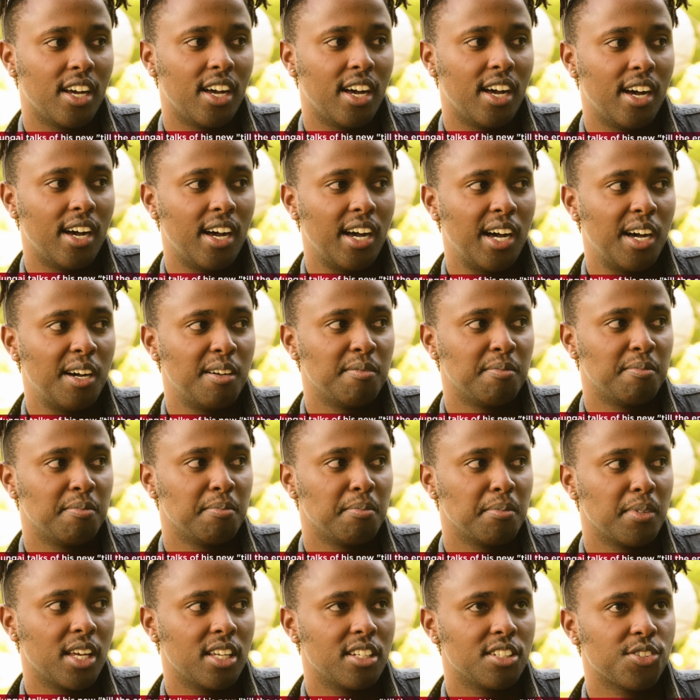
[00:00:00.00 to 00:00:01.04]

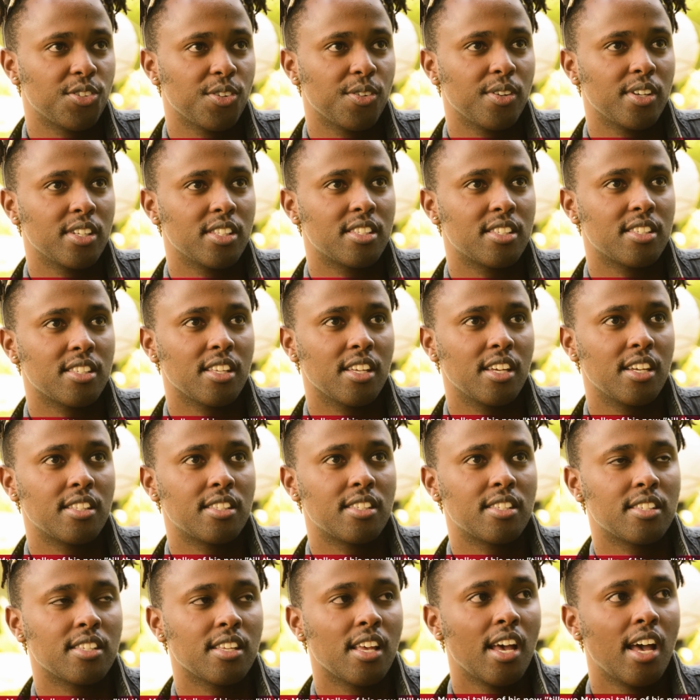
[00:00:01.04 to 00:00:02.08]
And so
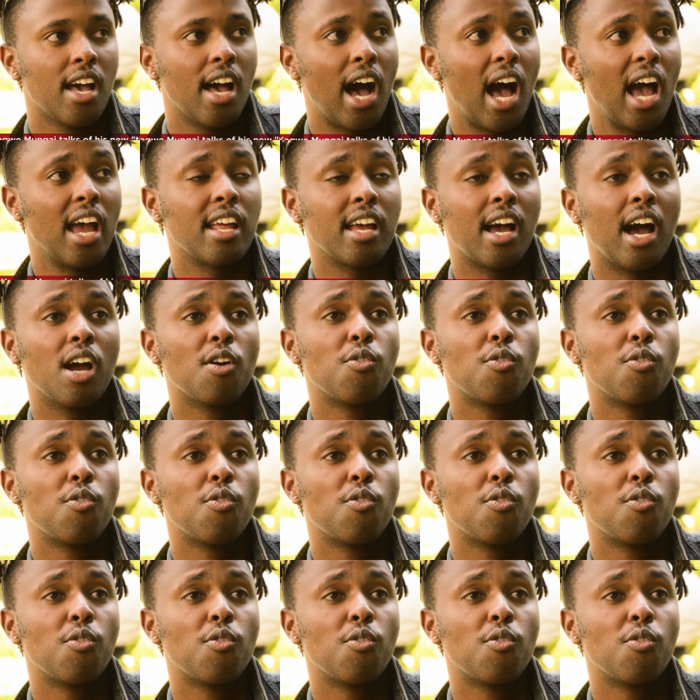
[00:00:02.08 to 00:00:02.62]
I